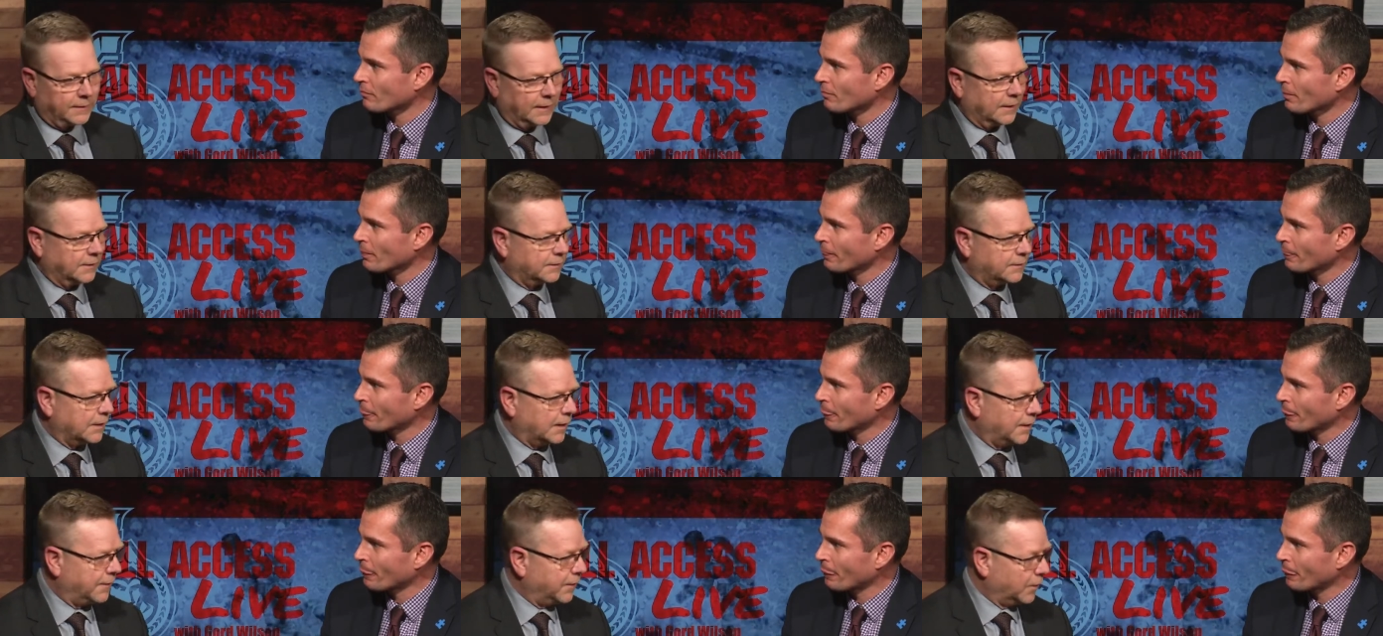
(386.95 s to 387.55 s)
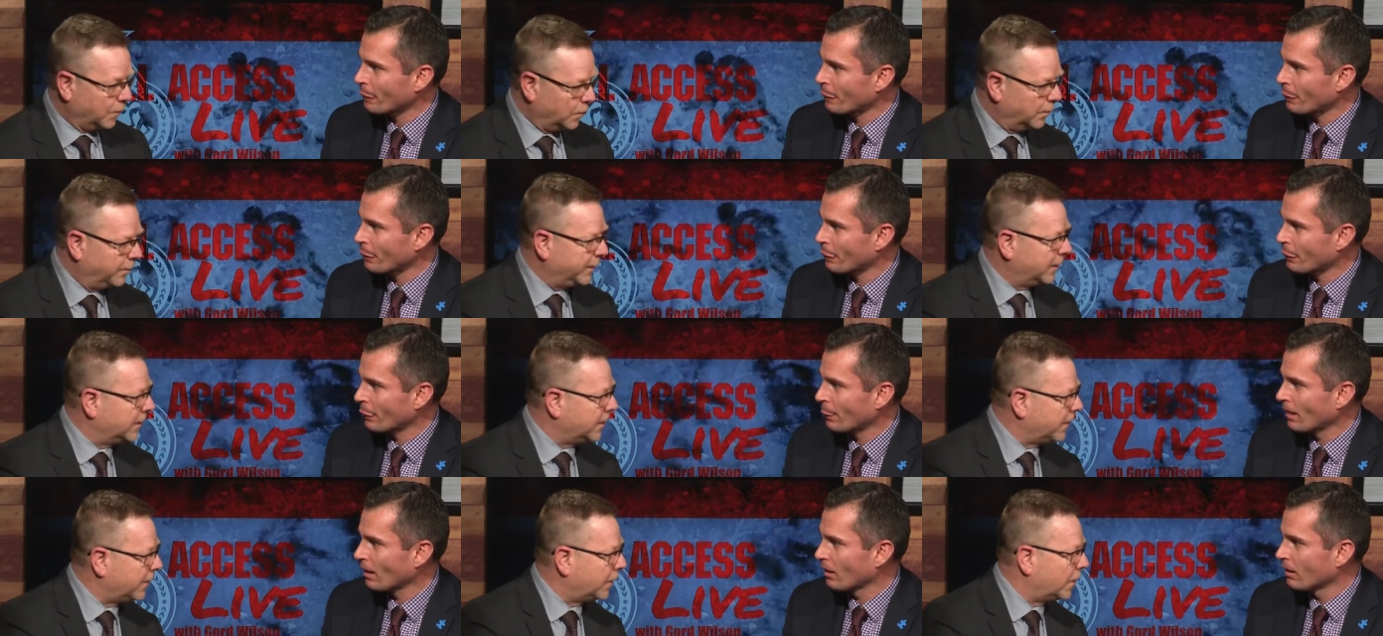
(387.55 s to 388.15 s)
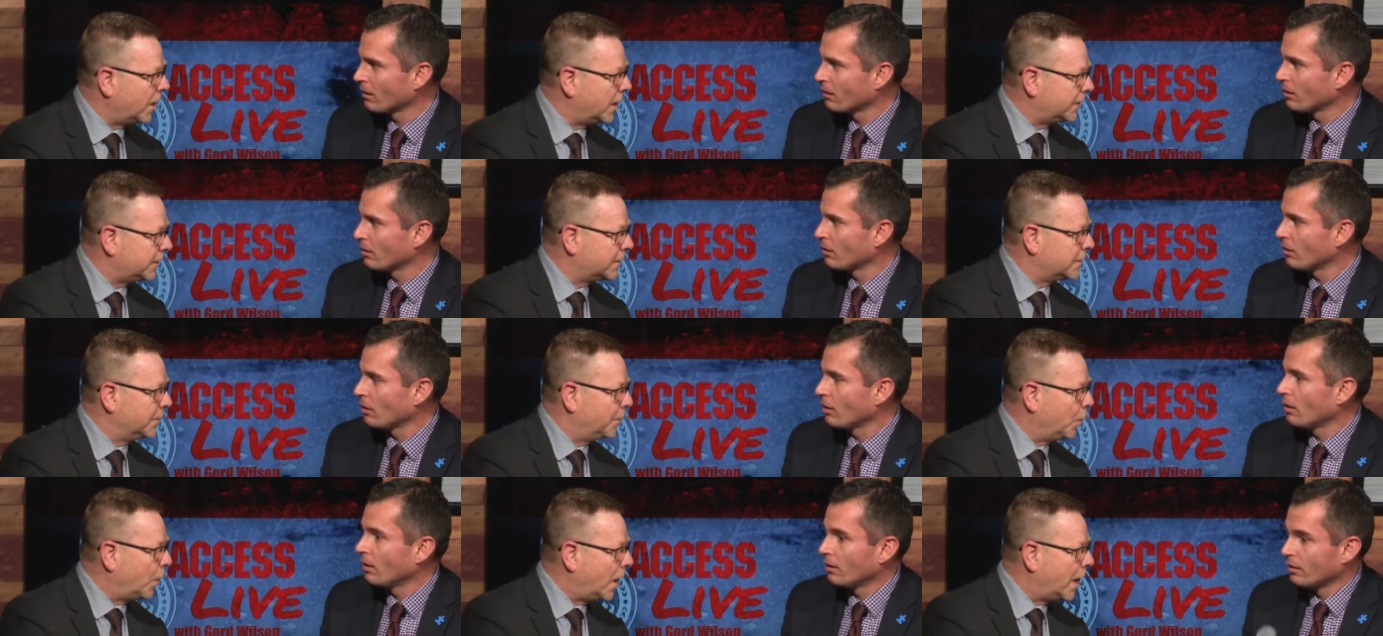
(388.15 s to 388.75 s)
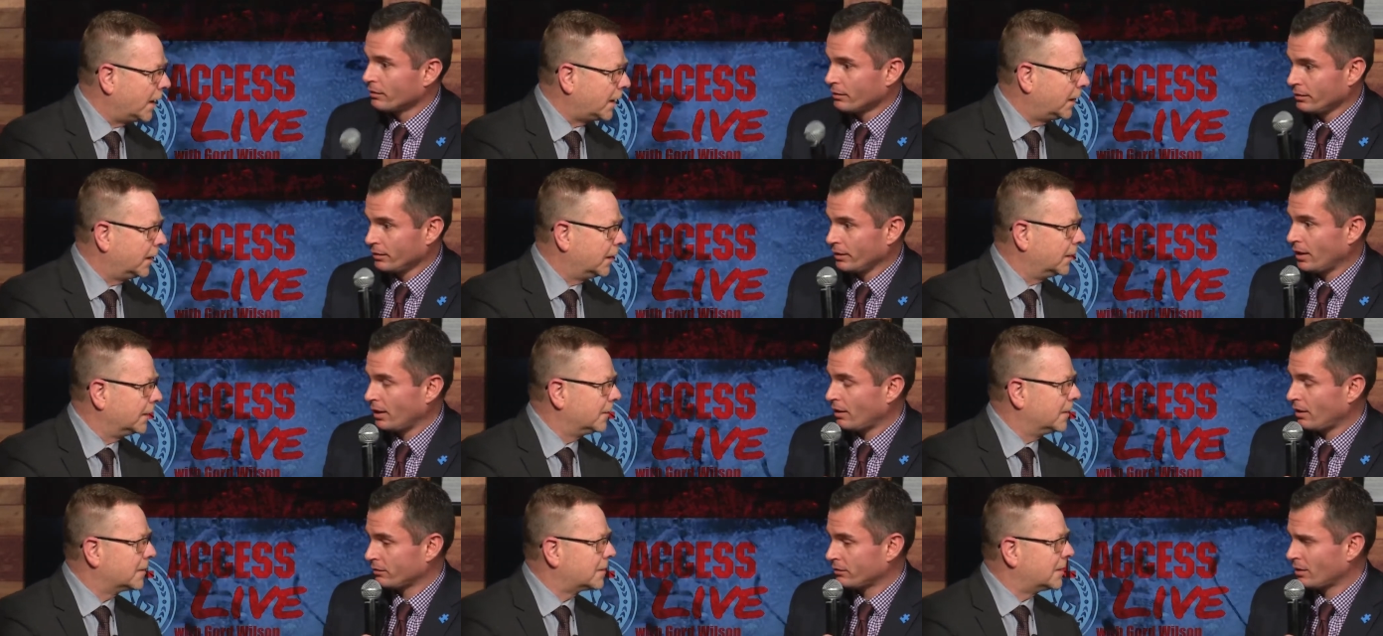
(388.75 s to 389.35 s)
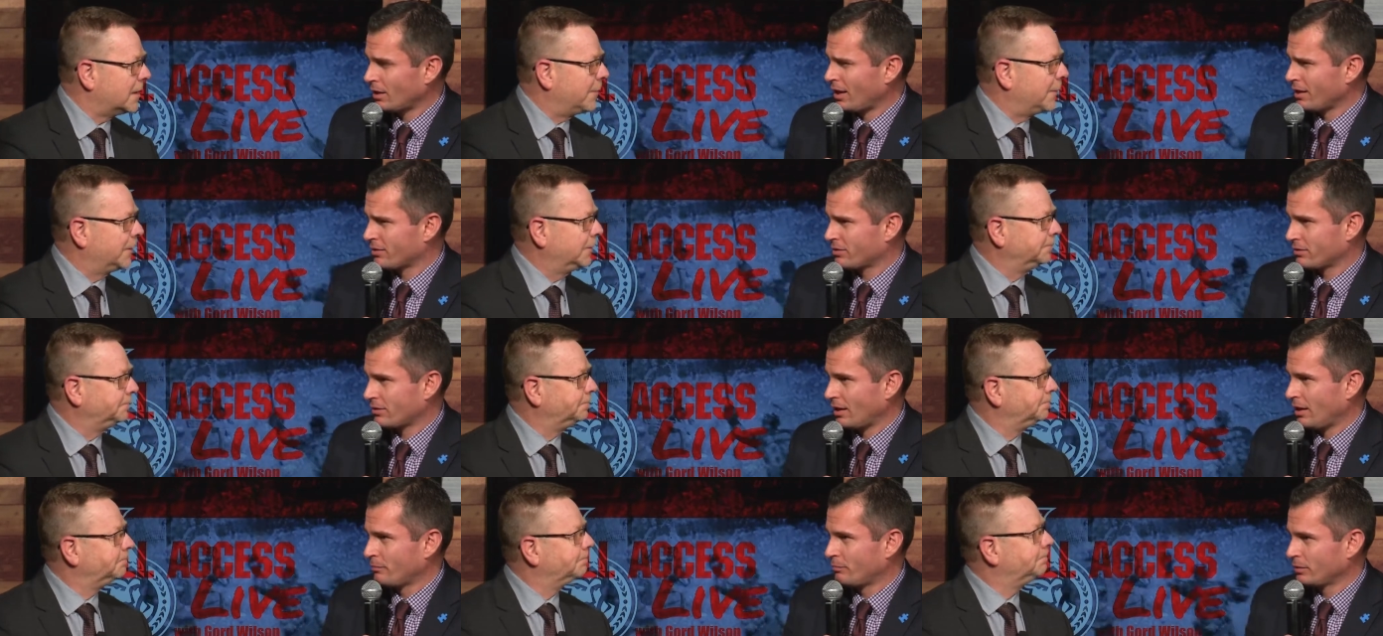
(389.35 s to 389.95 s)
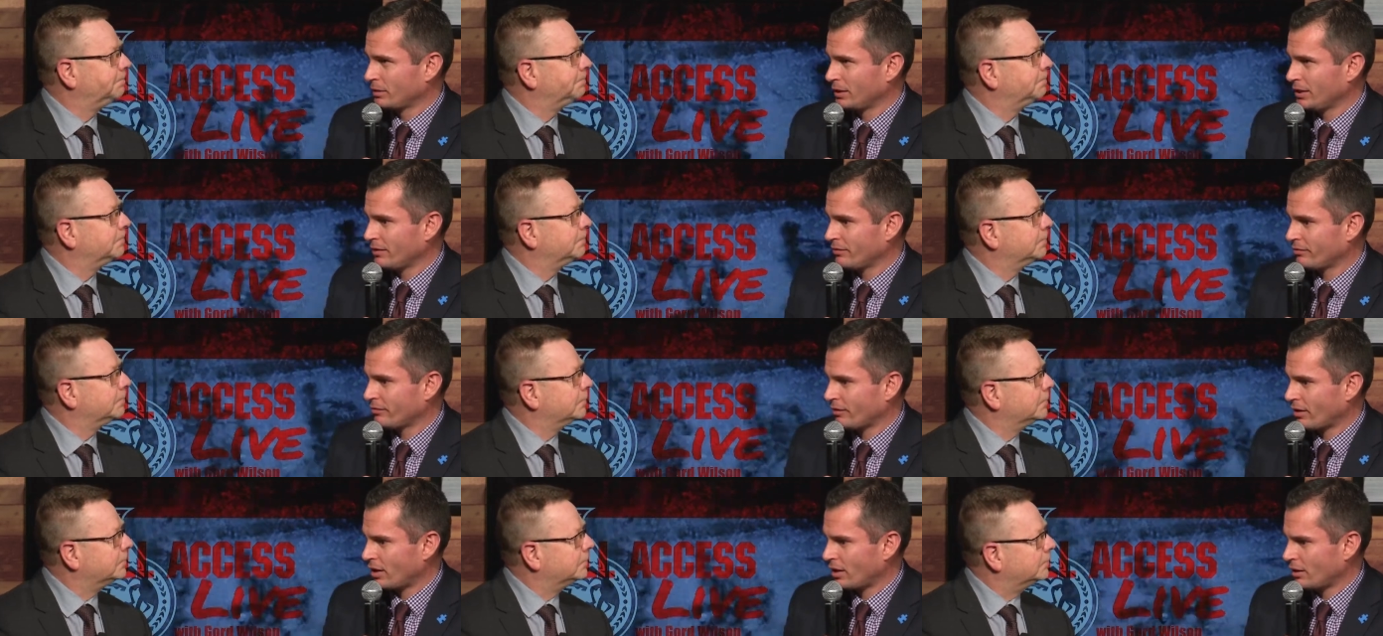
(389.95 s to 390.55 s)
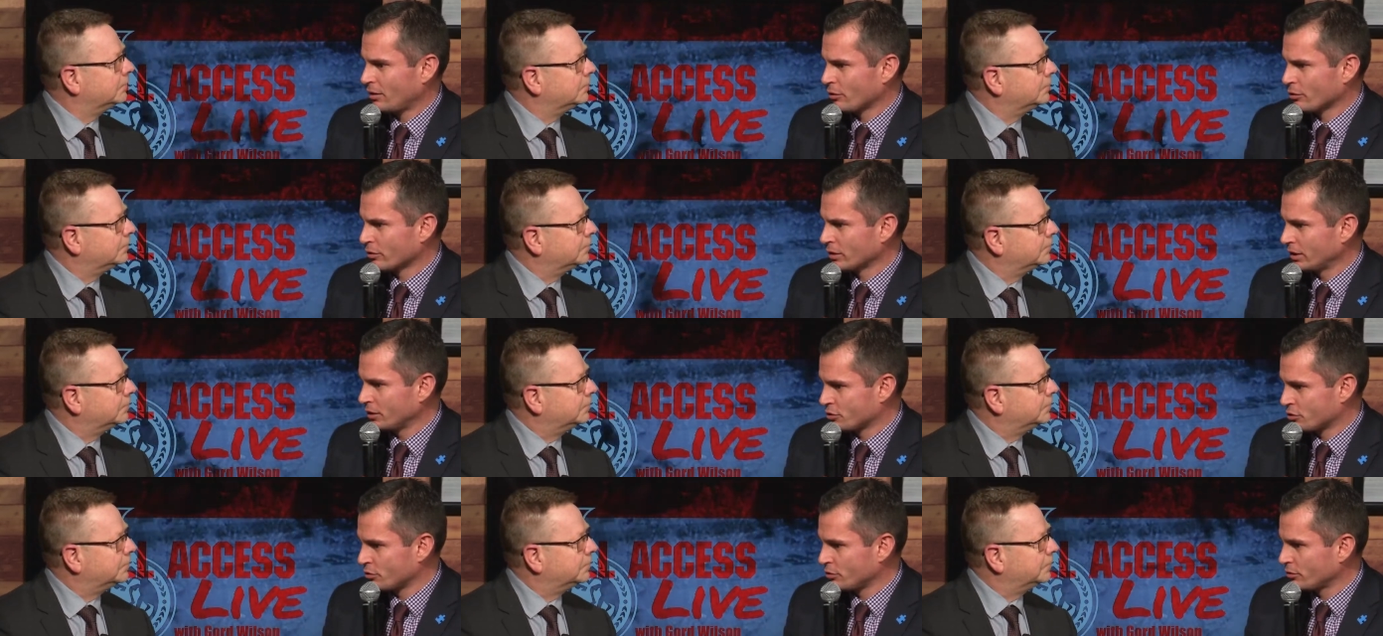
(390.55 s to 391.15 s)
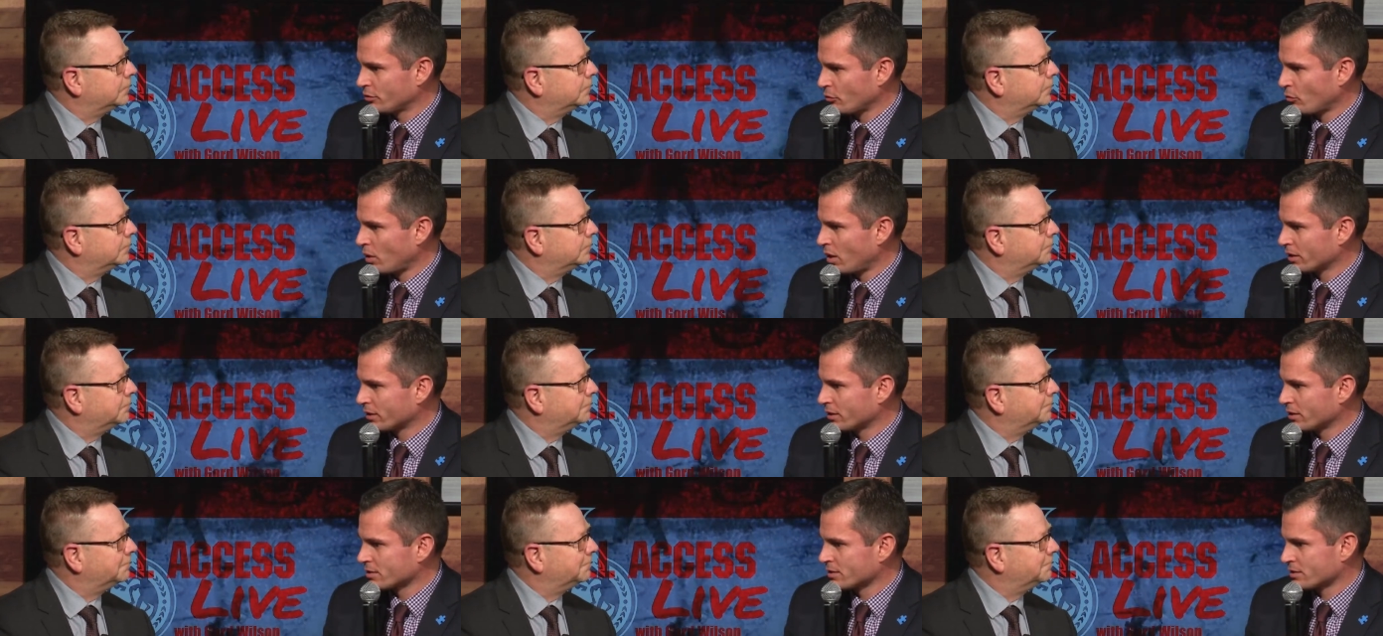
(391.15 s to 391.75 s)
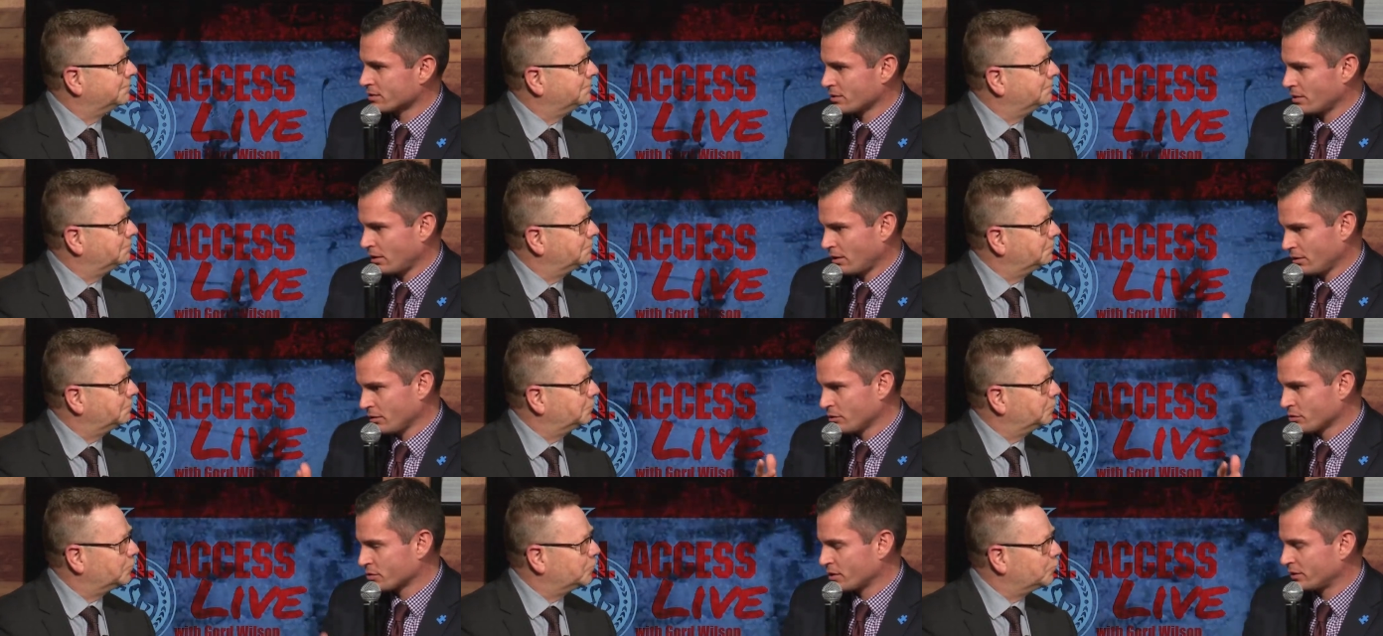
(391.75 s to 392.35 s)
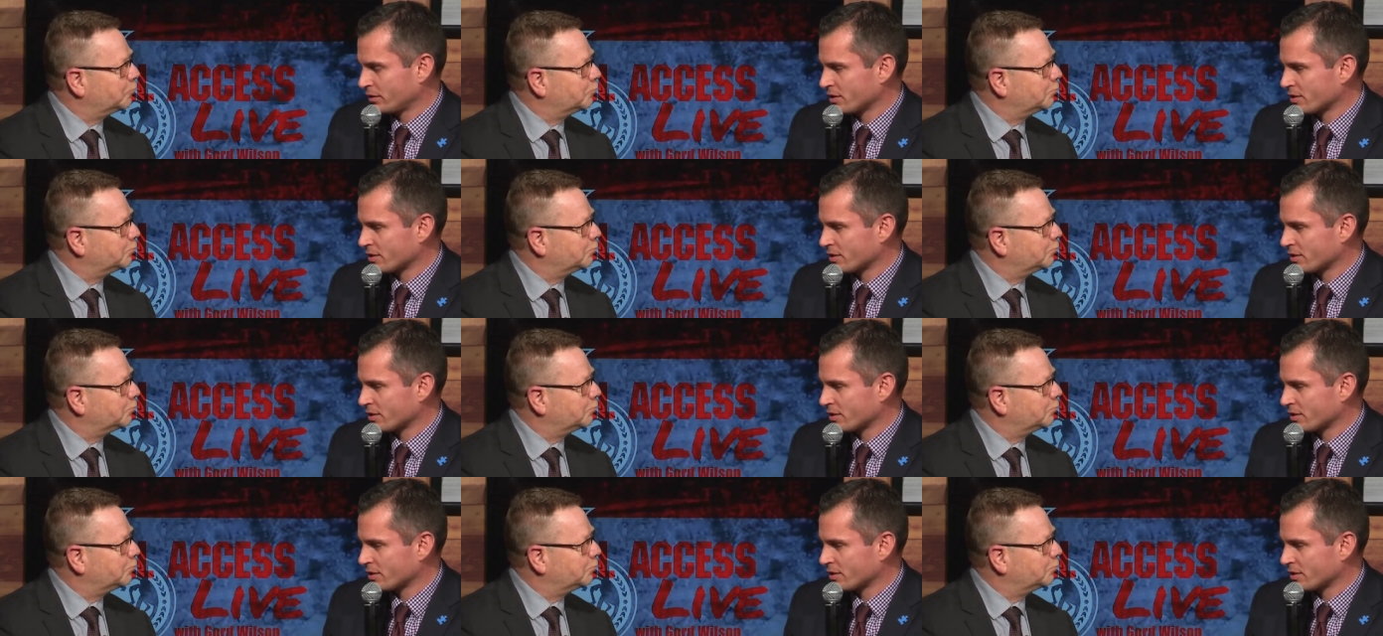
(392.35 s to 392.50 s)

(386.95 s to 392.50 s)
Speaker 1: And uh, there will be another autism walk. Yeah, the,
Speaker 2: I, I, believe uh, early June the walk is uh, usually at the